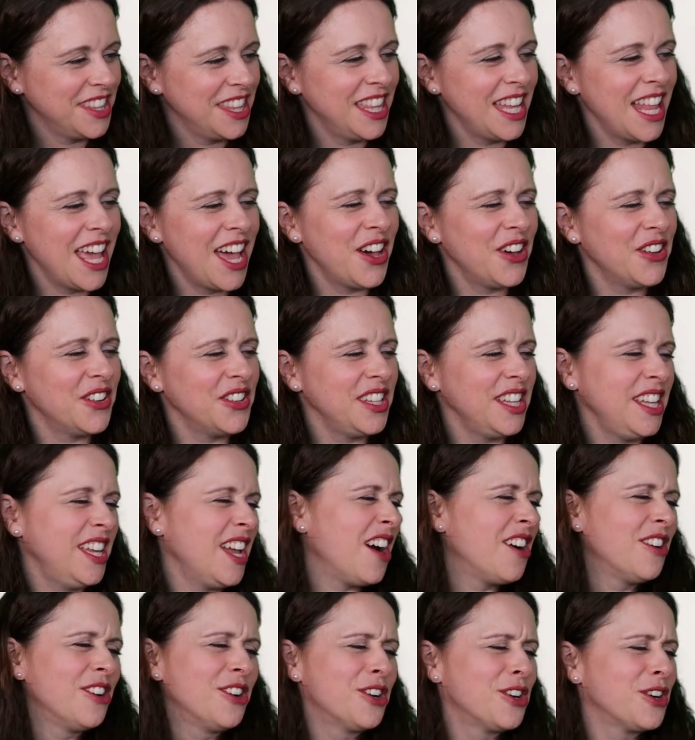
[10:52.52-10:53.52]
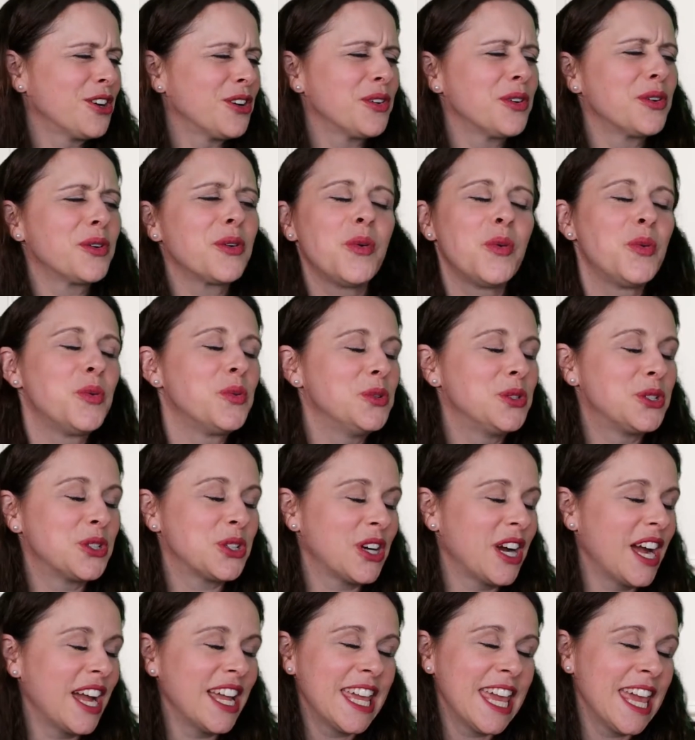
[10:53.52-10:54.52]
Now, younger or
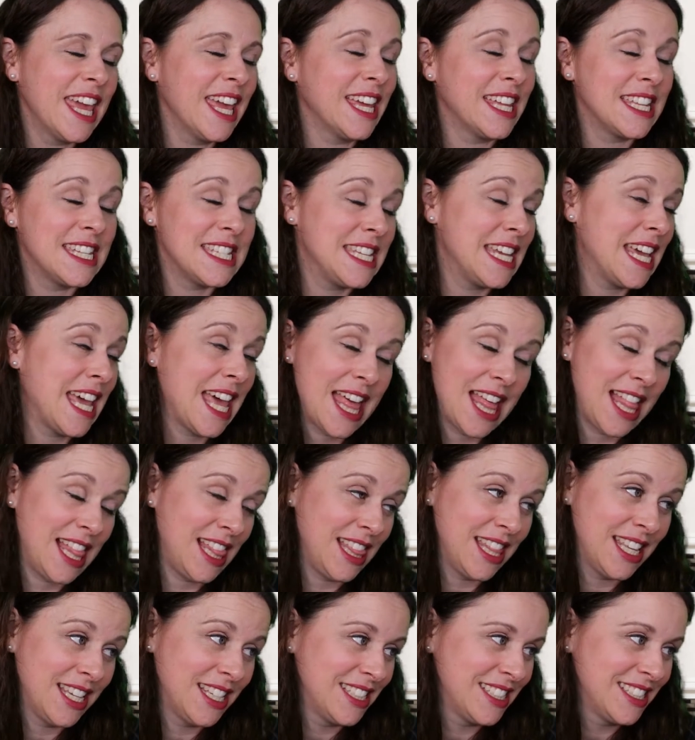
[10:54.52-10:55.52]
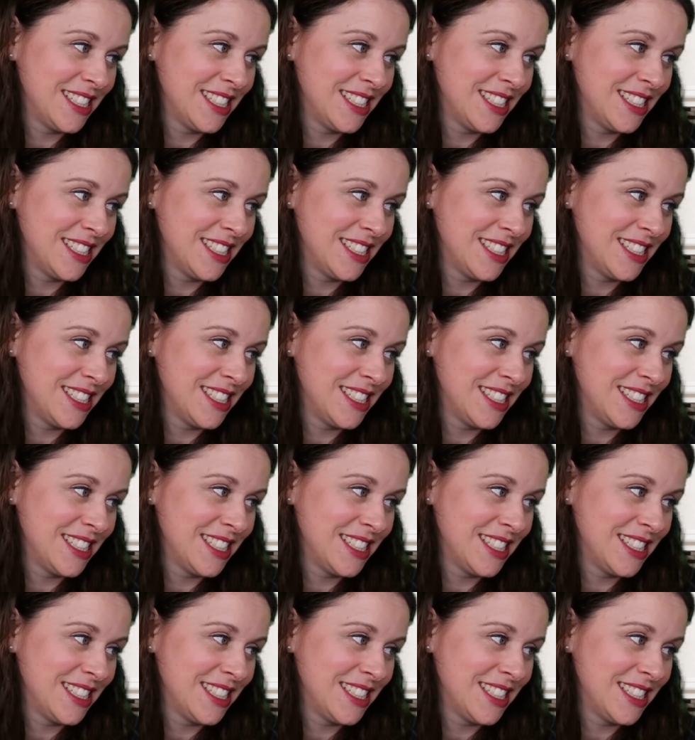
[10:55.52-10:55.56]
older? I can't tell.